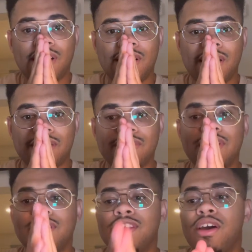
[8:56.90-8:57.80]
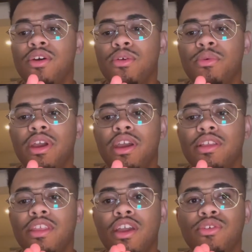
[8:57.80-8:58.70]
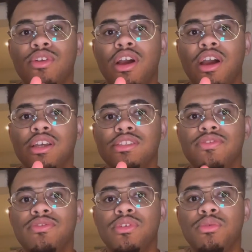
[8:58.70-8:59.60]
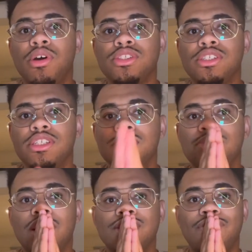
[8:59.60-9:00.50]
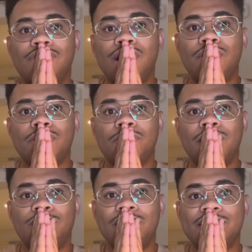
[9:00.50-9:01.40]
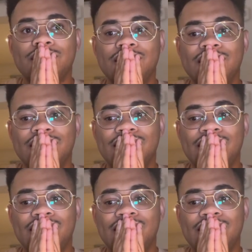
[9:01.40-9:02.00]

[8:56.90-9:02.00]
like that's out of the way. Thank you guys for watching this reaction video with me. My goodness.